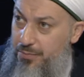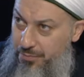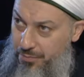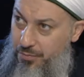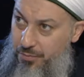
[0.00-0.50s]

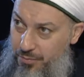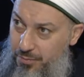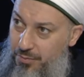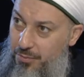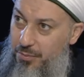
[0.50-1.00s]
Can I try
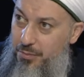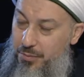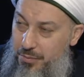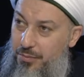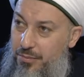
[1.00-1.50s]
it? So
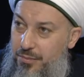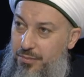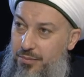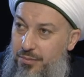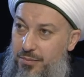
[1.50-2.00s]
let's
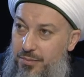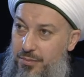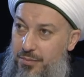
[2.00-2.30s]
say I have